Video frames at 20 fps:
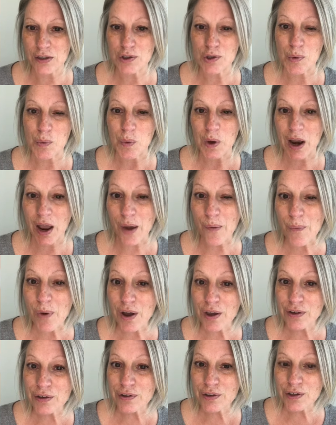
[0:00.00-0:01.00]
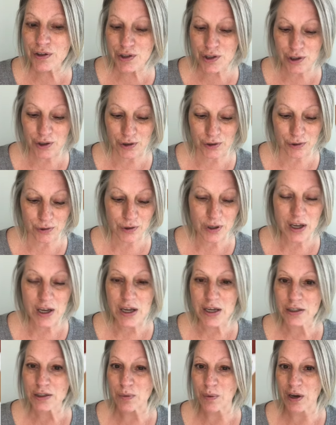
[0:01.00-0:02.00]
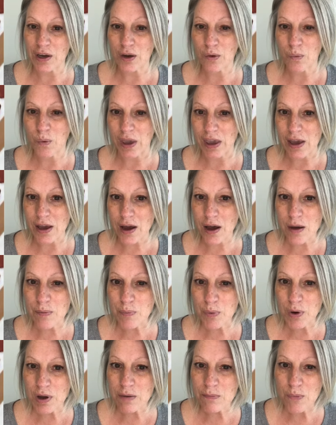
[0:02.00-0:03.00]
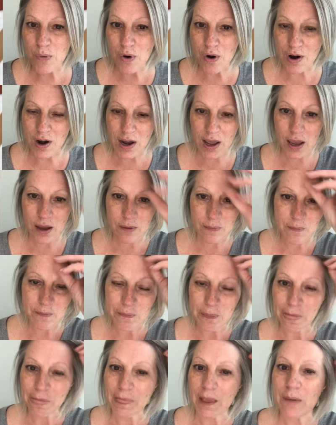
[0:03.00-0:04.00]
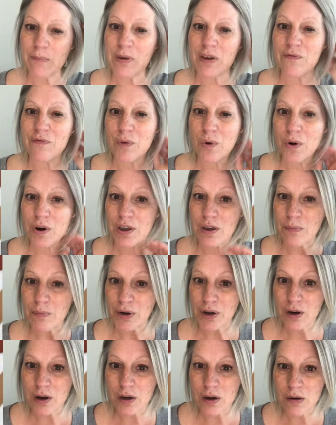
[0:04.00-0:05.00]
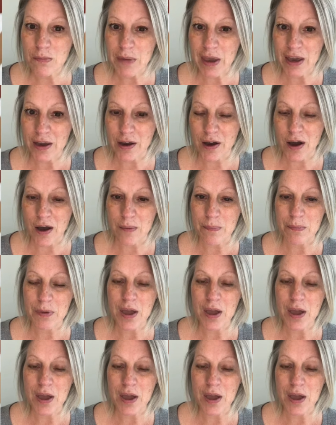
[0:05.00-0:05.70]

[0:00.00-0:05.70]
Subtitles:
So what I want you to do is, when you wake up one morning, before you put on your makeup,